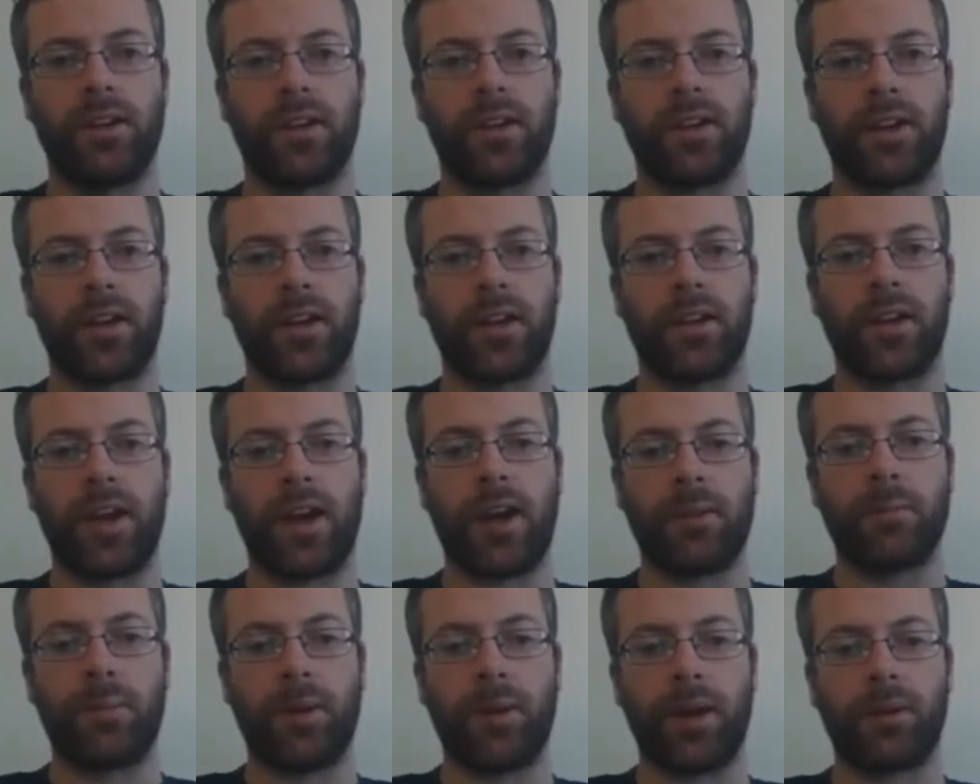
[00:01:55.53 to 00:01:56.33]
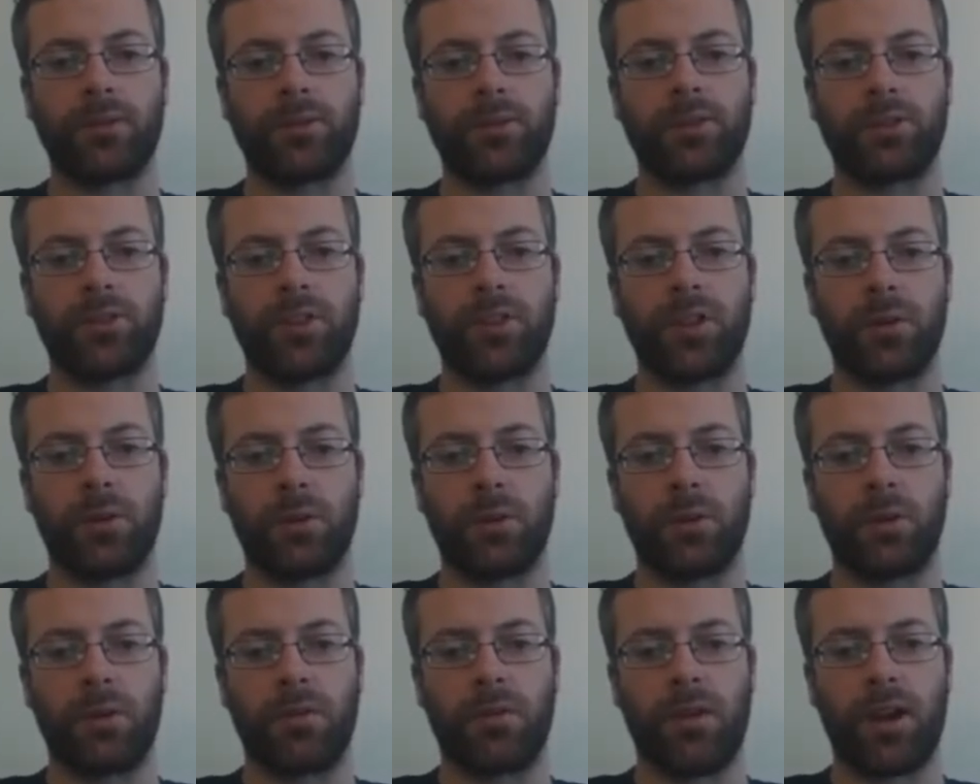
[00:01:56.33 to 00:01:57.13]
Okay, £9
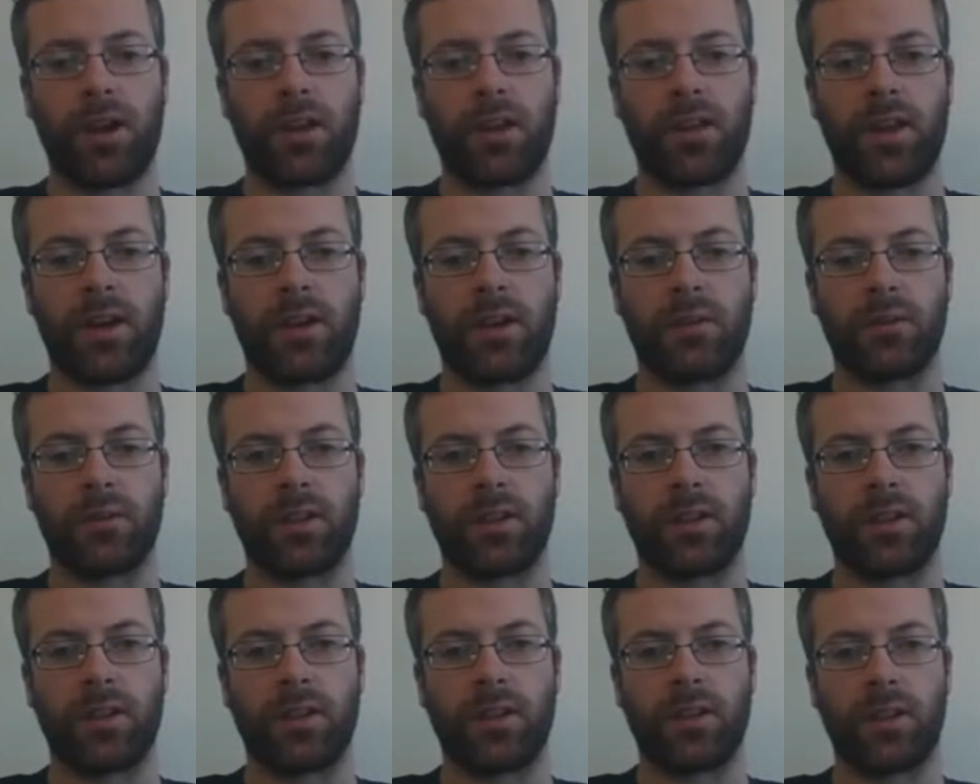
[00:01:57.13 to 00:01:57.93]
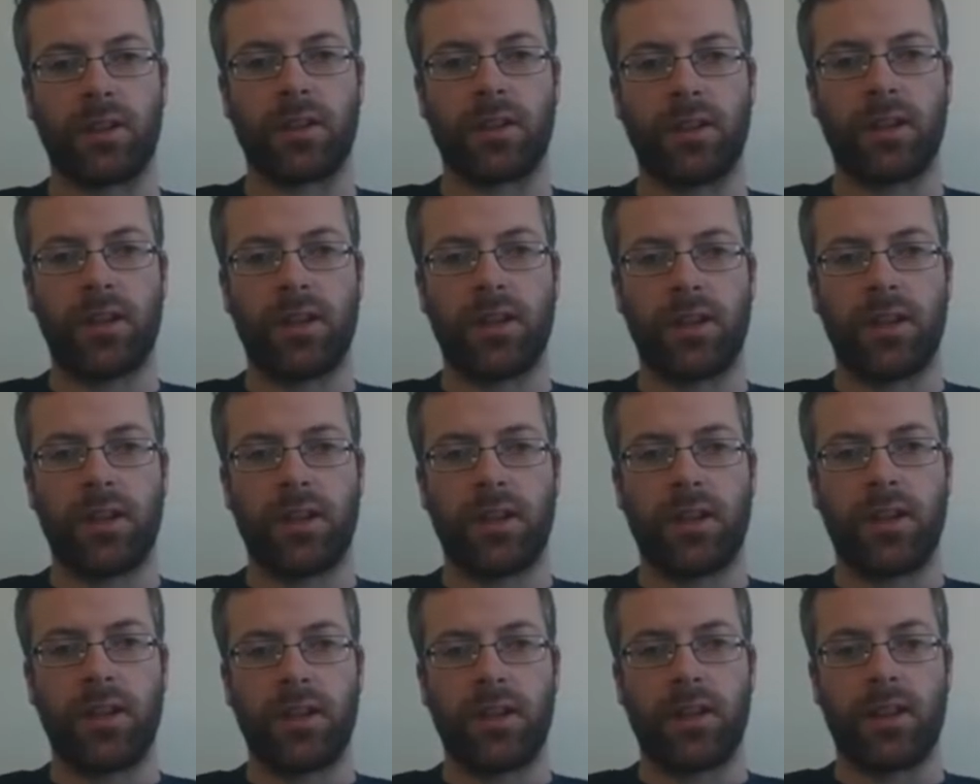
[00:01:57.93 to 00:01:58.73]
we're writing that would look
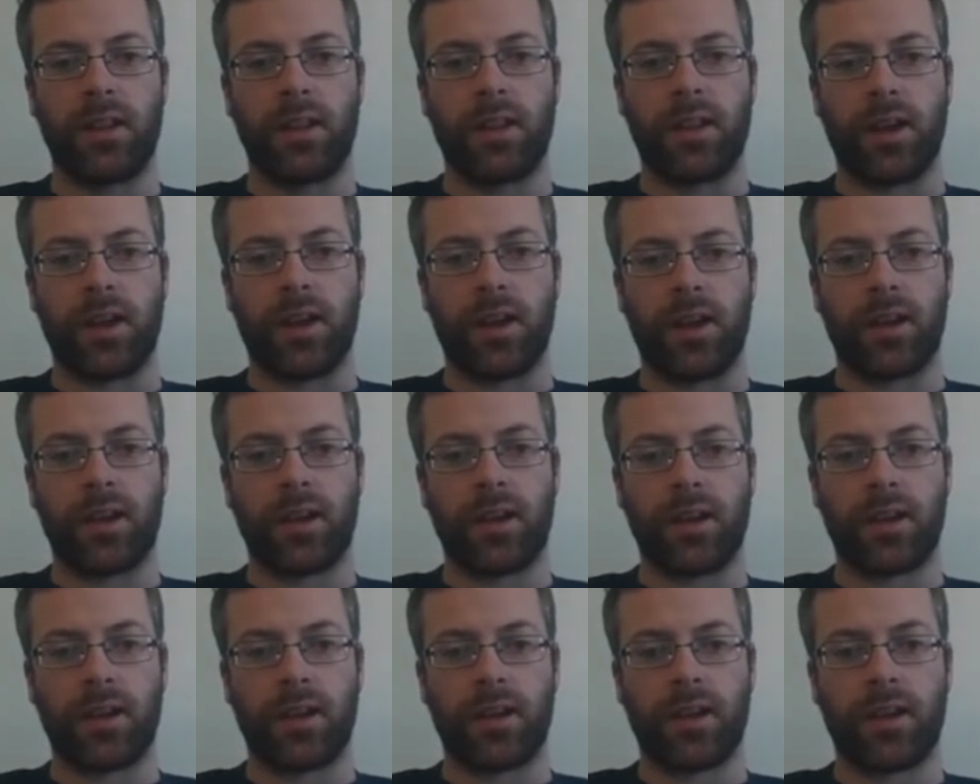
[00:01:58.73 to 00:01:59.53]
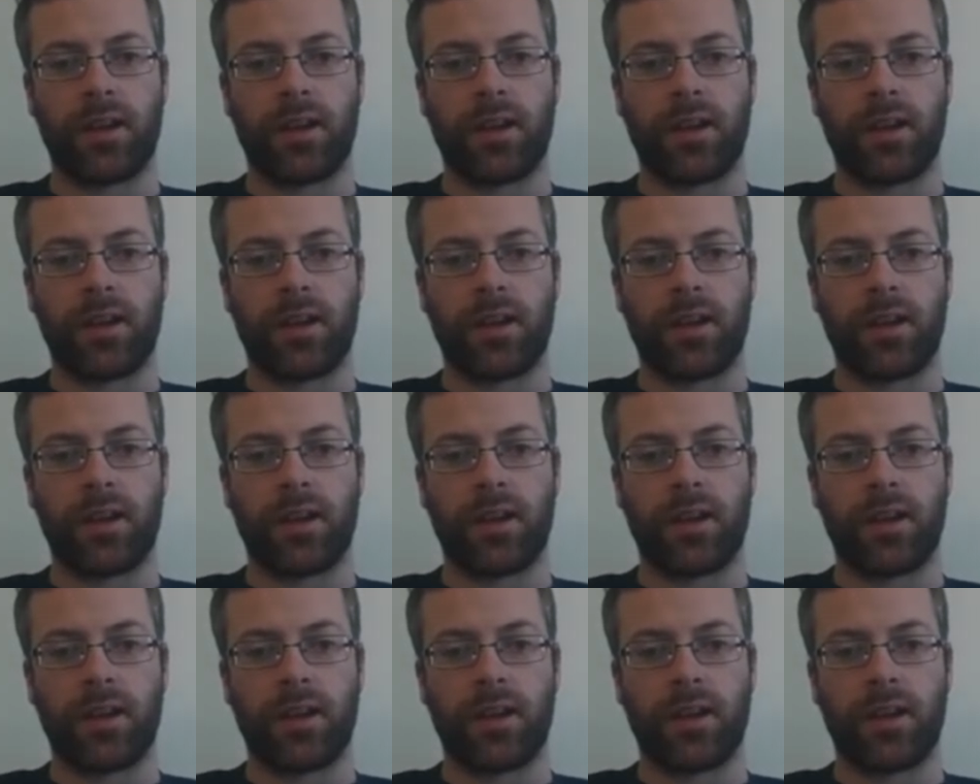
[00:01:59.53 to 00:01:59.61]
like